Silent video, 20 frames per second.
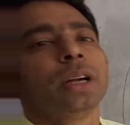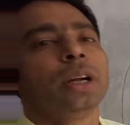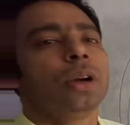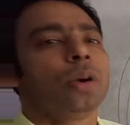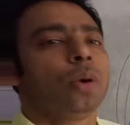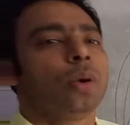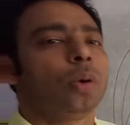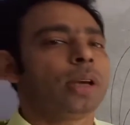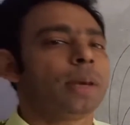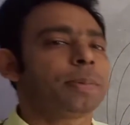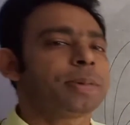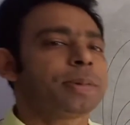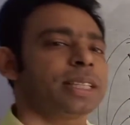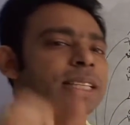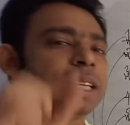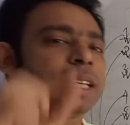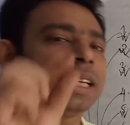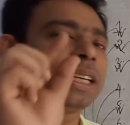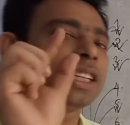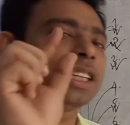We have
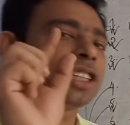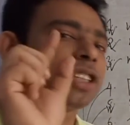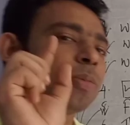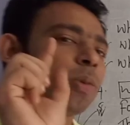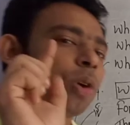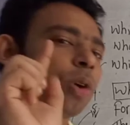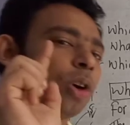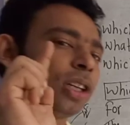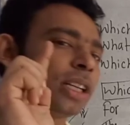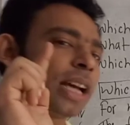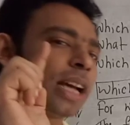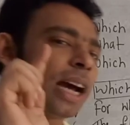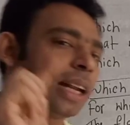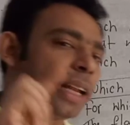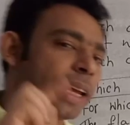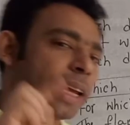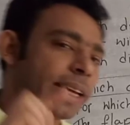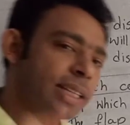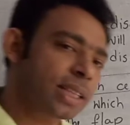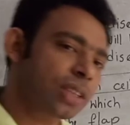seen small
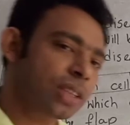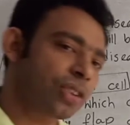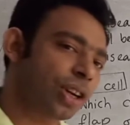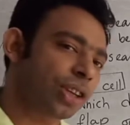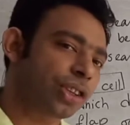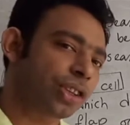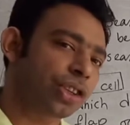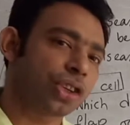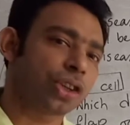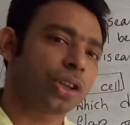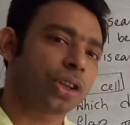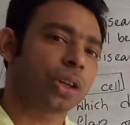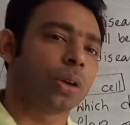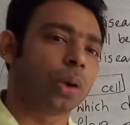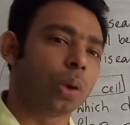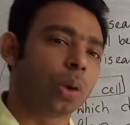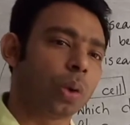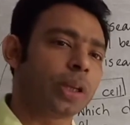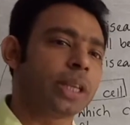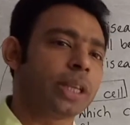tongue-like structure,
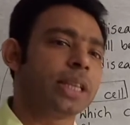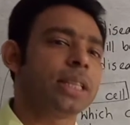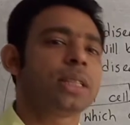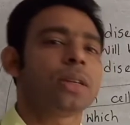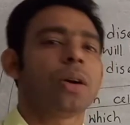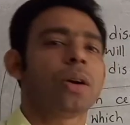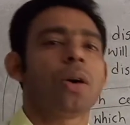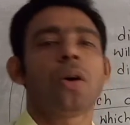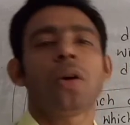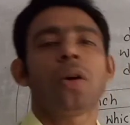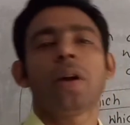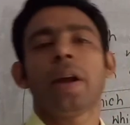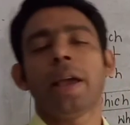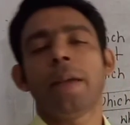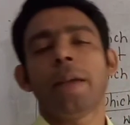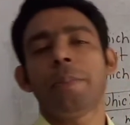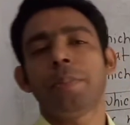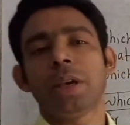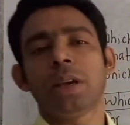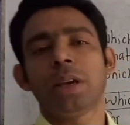glottis or
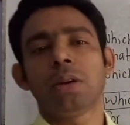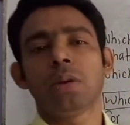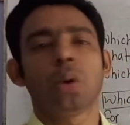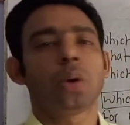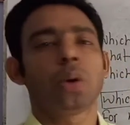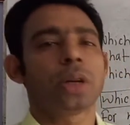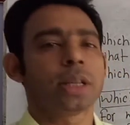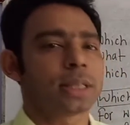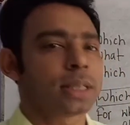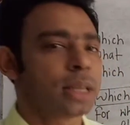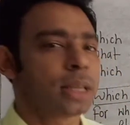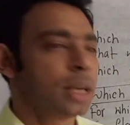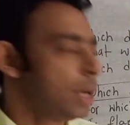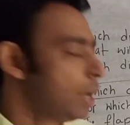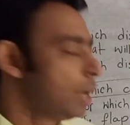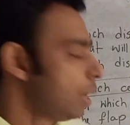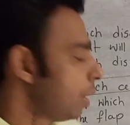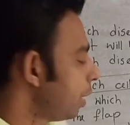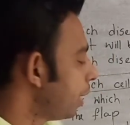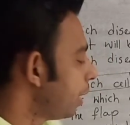epiglottis.
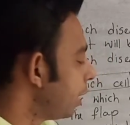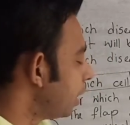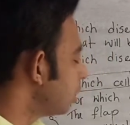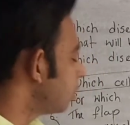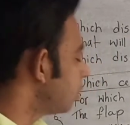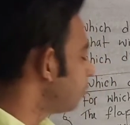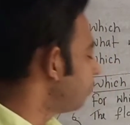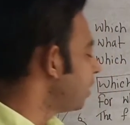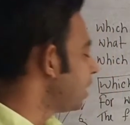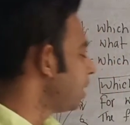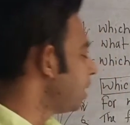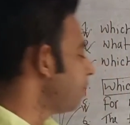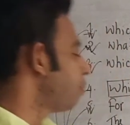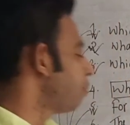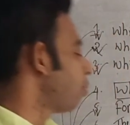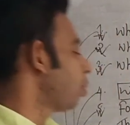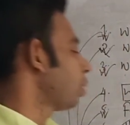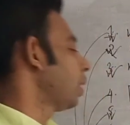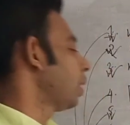It is very important.